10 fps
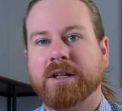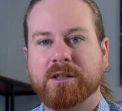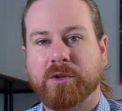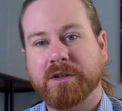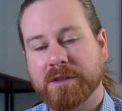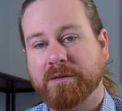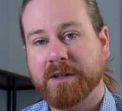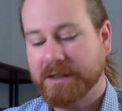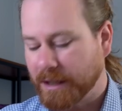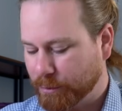That's because it's
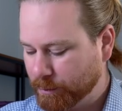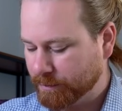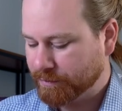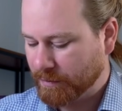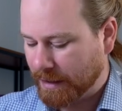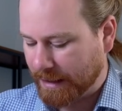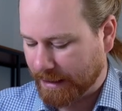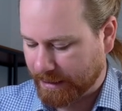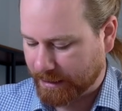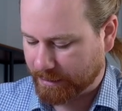very stable
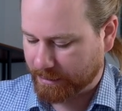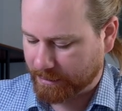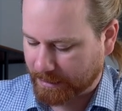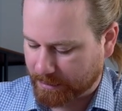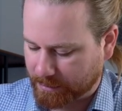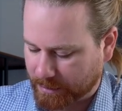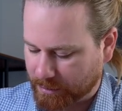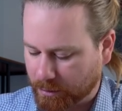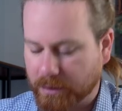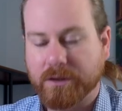and that
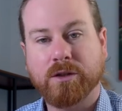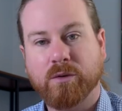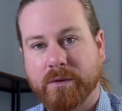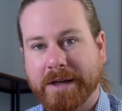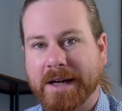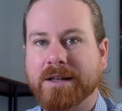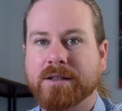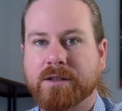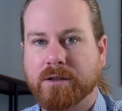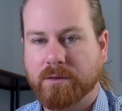does not
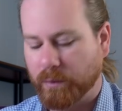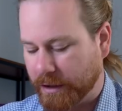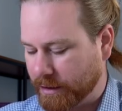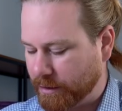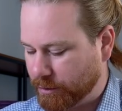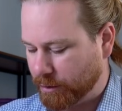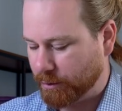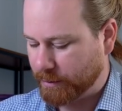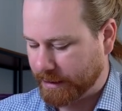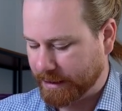react when
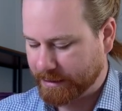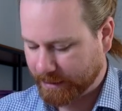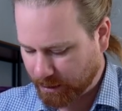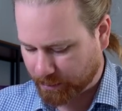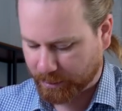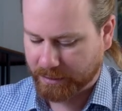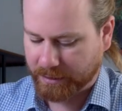you heat it up.